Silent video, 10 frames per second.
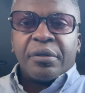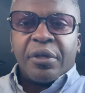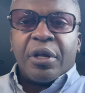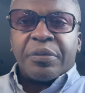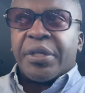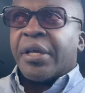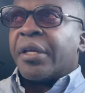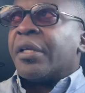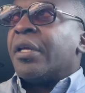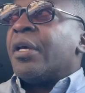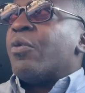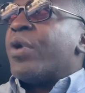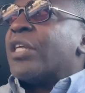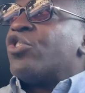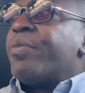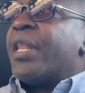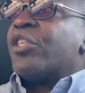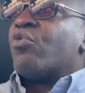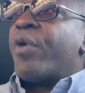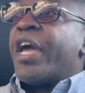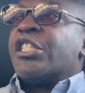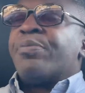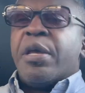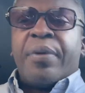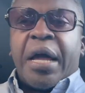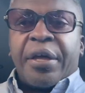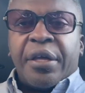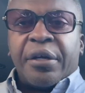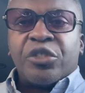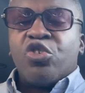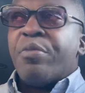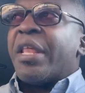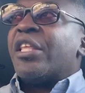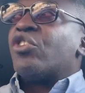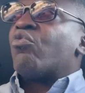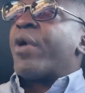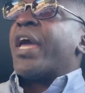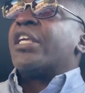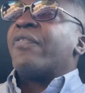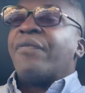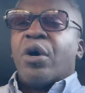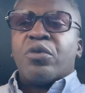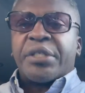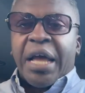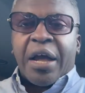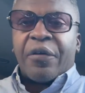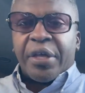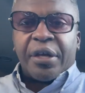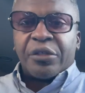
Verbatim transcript: You know what I'm saying? We got too many deranged people out here, too many deranged folks out here,